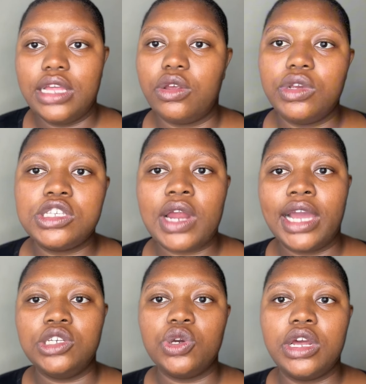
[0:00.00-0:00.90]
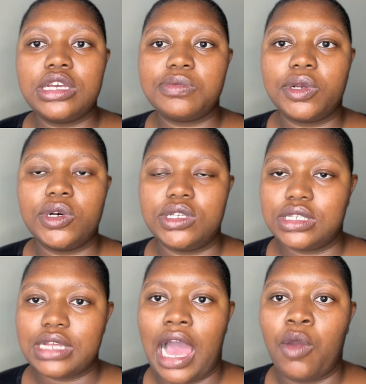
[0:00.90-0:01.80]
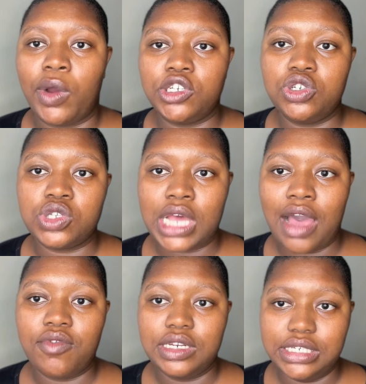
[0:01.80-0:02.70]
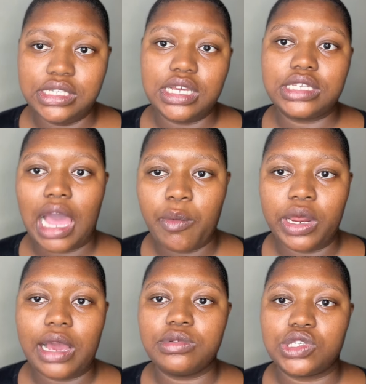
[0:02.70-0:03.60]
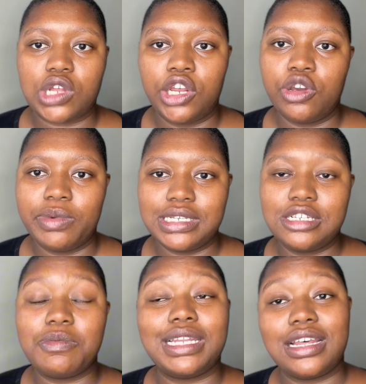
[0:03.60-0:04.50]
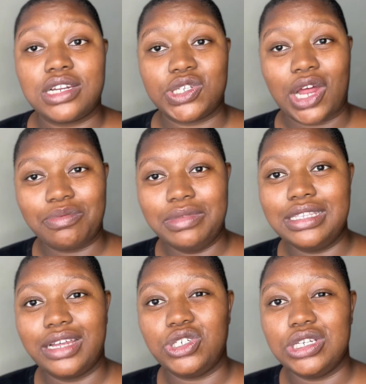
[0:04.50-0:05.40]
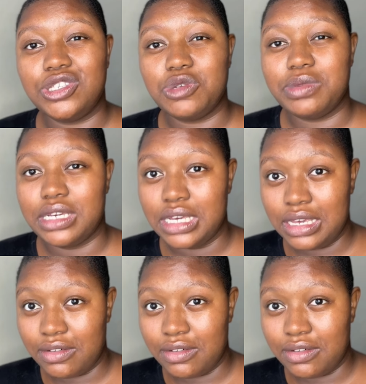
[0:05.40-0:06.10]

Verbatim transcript: And the reason I do it is because I want you to have an easier time when it comes to starting your business, but that does not mean that you need to be